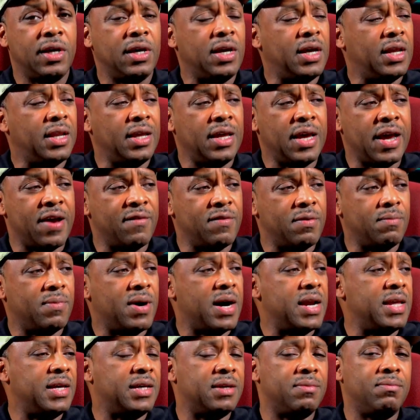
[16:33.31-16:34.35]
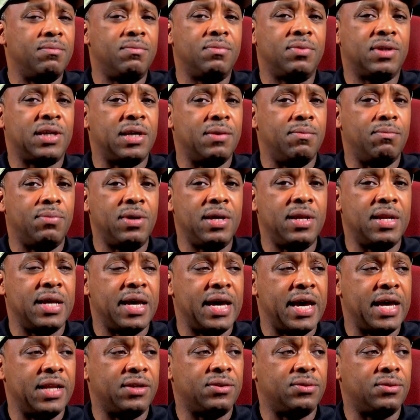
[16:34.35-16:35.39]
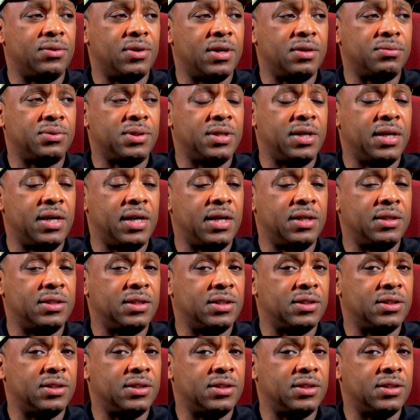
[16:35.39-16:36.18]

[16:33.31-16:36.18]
and everybody can be that, you know what I'm saying?